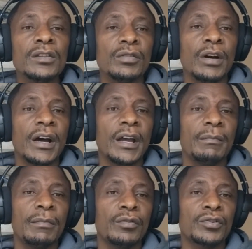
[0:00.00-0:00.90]
you are
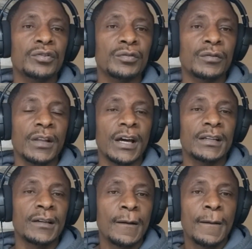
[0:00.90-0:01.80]
able to do
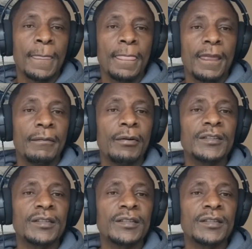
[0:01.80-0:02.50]
that. The